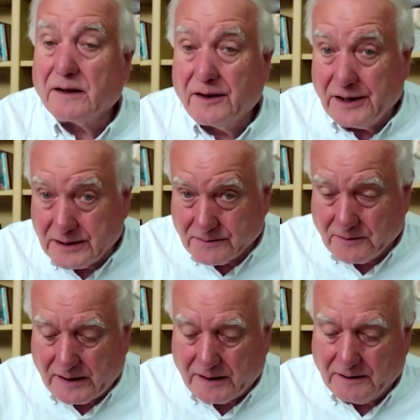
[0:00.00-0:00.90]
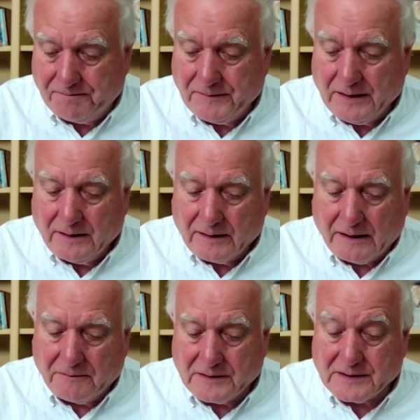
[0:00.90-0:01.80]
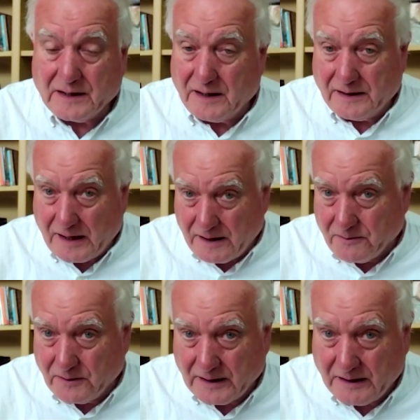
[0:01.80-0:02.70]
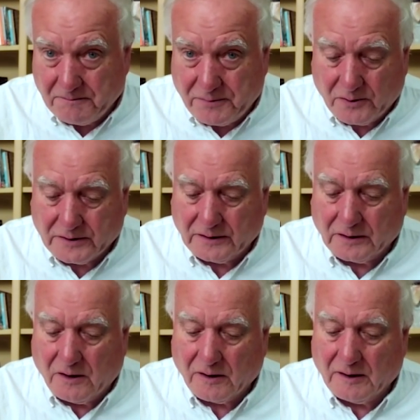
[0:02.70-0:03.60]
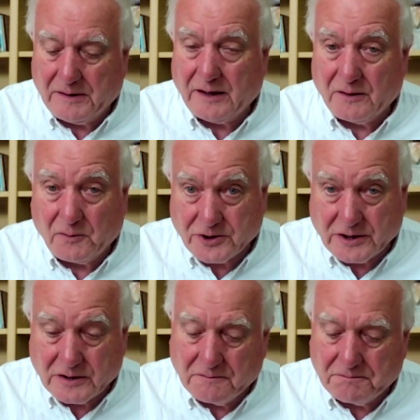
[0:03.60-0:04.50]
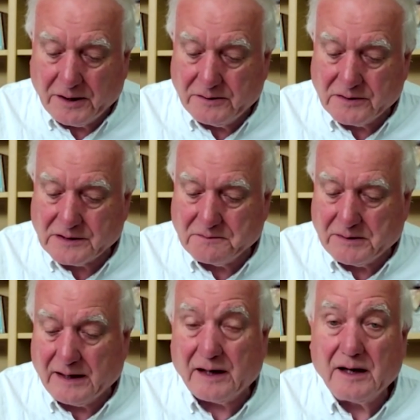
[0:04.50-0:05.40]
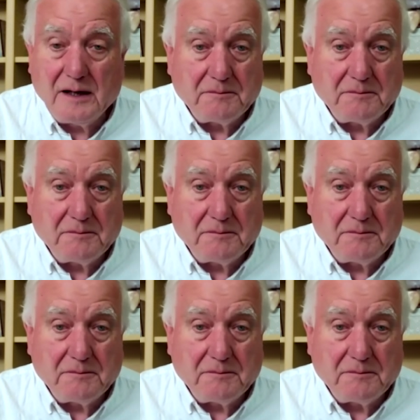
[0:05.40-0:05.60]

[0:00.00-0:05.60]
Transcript: This week, there was an equally important column in the Washington Post by